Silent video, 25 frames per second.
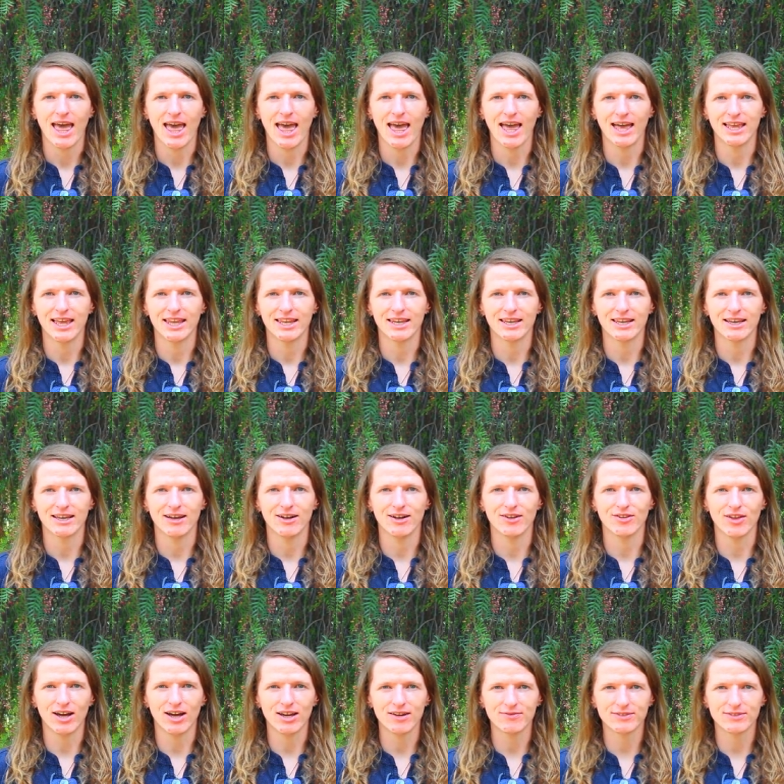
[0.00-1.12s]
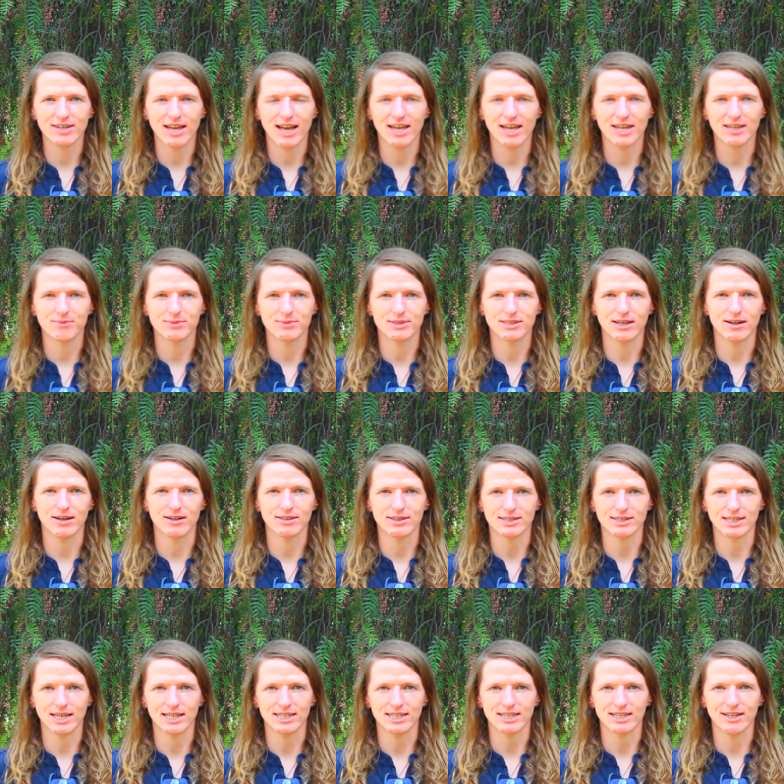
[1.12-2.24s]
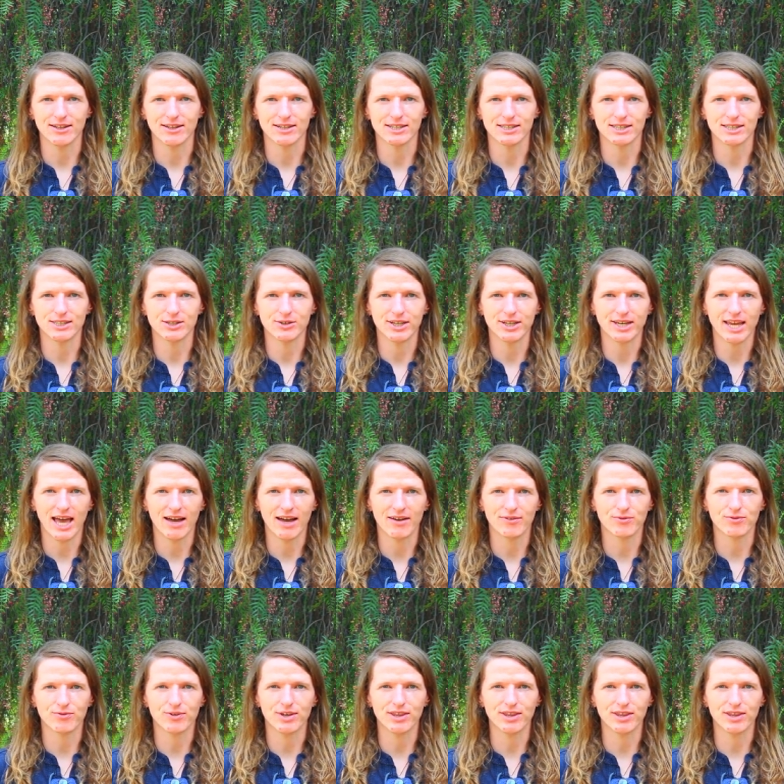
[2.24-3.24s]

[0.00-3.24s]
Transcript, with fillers: And a lot of times on psychedelics, you can have